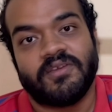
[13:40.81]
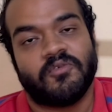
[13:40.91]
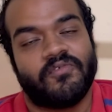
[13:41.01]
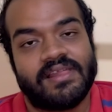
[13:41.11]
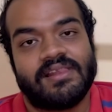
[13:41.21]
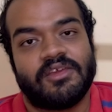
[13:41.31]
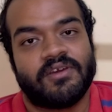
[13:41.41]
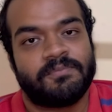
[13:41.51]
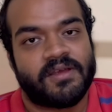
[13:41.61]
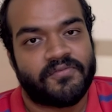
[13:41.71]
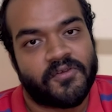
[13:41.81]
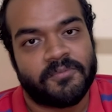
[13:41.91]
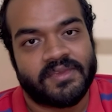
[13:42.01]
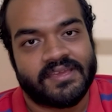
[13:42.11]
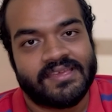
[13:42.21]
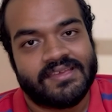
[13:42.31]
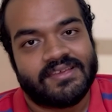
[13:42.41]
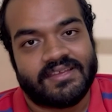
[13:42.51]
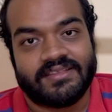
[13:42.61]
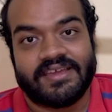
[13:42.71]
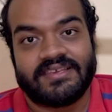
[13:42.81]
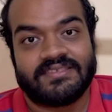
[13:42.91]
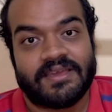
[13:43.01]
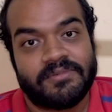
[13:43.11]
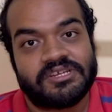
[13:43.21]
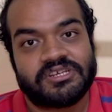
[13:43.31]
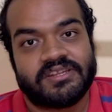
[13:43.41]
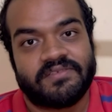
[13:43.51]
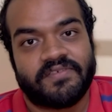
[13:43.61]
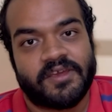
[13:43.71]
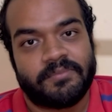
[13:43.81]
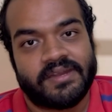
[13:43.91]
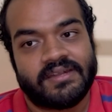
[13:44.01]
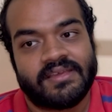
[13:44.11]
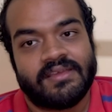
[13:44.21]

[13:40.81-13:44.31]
well you are performing in the examination environment